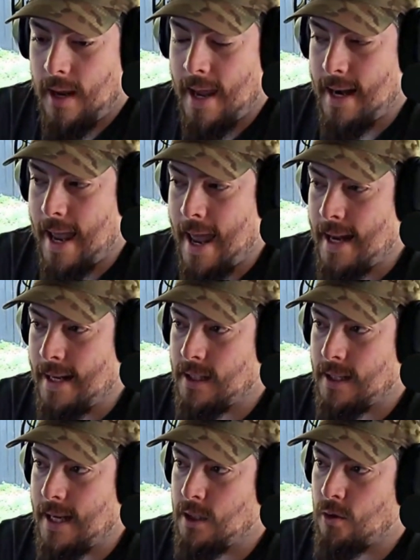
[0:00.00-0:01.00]
And
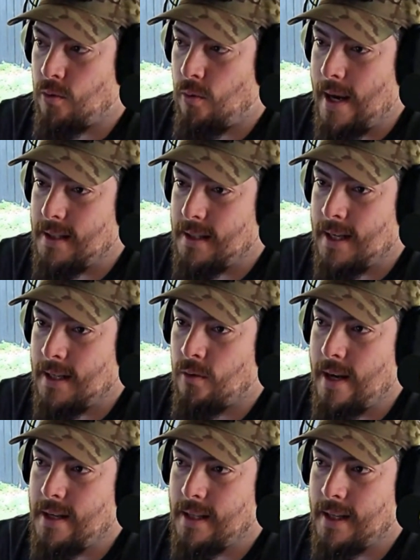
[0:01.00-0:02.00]
it's crazy. It's
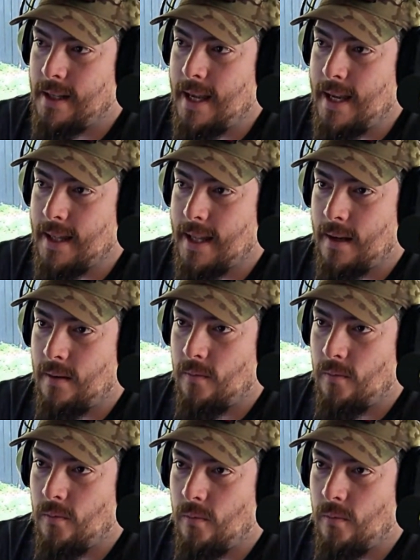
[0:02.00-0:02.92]
crazy to think that